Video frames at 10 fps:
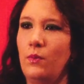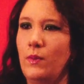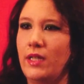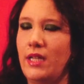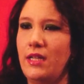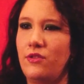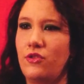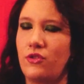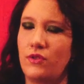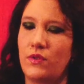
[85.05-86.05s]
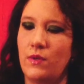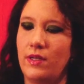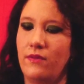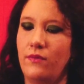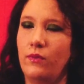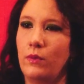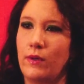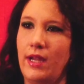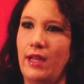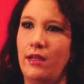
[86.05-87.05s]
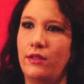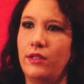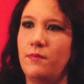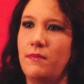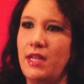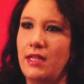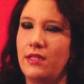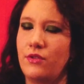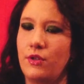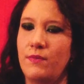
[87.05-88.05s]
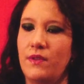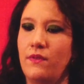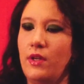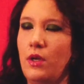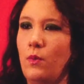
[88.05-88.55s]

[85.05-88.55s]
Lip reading: what each sort of flooring could mean in terms of